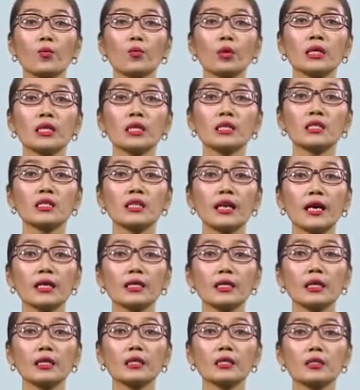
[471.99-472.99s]
with his
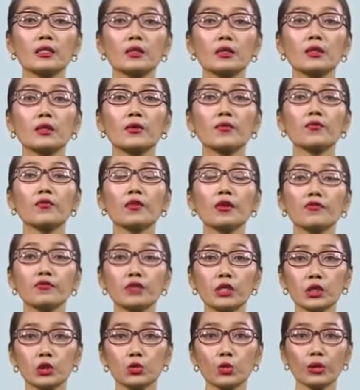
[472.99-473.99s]
death in
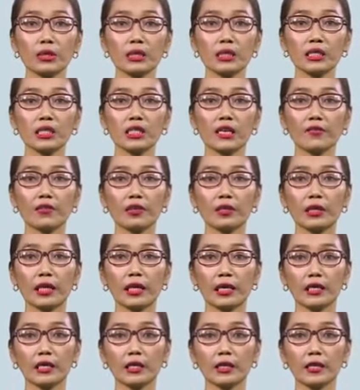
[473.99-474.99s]
1527
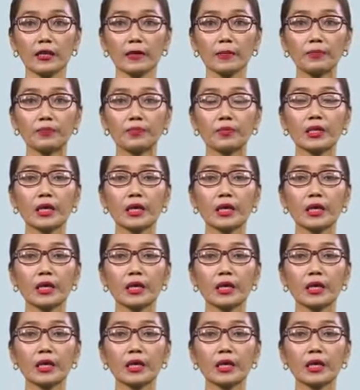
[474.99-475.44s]
AD,